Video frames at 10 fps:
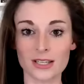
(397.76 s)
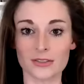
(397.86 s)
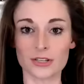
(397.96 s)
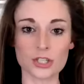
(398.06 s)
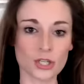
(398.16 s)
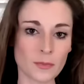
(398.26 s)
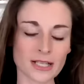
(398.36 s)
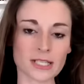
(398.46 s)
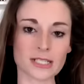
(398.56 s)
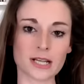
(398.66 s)
The two
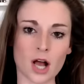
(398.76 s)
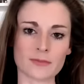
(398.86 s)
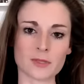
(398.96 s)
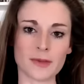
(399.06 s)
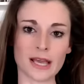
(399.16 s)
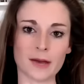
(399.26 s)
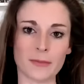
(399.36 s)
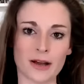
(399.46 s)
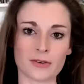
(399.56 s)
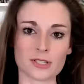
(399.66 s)
matters that I'm speaking
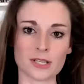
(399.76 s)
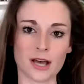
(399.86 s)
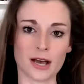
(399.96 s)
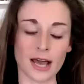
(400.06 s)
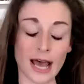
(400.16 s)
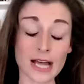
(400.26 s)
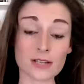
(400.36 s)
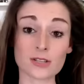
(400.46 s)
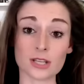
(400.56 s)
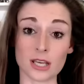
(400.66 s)
about
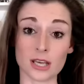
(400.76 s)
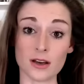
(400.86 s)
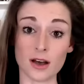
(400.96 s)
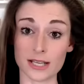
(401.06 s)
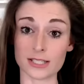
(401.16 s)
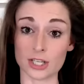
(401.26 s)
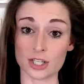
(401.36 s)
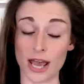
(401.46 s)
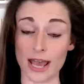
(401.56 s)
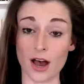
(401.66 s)
at the
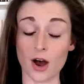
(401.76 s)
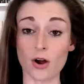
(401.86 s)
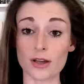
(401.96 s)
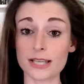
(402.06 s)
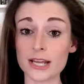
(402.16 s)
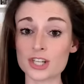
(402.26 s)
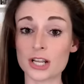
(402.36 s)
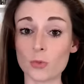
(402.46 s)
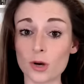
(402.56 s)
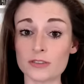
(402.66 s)
ICJ are
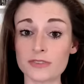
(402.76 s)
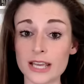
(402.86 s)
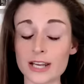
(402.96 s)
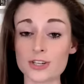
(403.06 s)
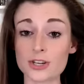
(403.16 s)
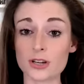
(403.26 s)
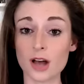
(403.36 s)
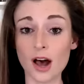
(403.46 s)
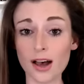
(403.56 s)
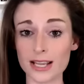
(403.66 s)
essentially one of each
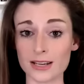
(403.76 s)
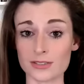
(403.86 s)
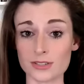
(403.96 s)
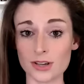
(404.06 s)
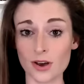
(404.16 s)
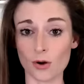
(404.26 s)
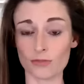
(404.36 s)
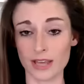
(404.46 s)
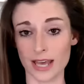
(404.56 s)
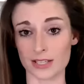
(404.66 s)
kind
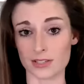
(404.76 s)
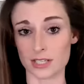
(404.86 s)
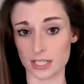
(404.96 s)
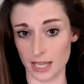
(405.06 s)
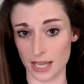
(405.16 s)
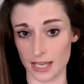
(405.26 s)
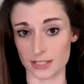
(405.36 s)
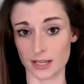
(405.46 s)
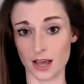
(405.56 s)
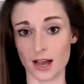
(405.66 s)
of case that it
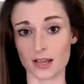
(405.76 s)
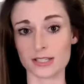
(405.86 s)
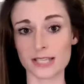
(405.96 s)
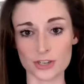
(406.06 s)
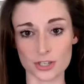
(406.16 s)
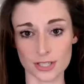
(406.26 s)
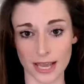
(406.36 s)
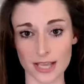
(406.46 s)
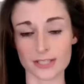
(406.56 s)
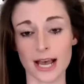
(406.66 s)
hears, a contentious
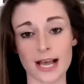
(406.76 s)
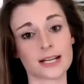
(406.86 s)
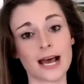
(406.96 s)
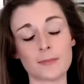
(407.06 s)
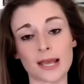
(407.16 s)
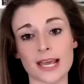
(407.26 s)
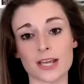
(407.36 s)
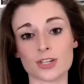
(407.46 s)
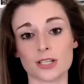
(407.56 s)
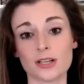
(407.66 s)
case and an
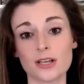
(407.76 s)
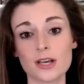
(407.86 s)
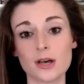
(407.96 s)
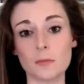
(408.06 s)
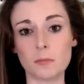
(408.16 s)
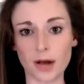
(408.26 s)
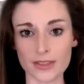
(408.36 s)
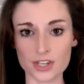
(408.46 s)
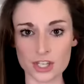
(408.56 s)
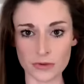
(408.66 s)
application by
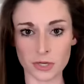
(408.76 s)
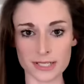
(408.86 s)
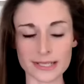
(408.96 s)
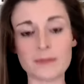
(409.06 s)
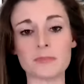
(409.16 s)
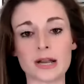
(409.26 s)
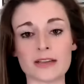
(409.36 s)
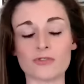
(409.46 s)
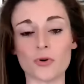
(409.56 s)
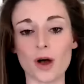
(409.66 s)
the General Assembly
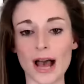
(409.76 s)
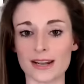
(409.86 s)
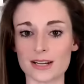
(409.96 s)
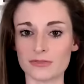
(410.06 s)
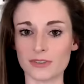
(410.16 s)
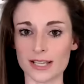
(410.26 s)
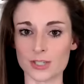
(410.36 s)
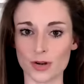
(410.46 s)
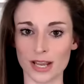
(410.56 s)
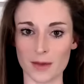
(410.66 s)
for an
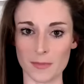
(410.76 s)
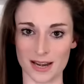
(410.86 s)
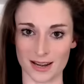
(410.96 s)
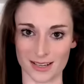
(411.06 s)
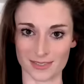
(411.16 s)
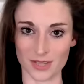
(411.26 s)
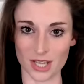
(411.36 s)
advisory opinion.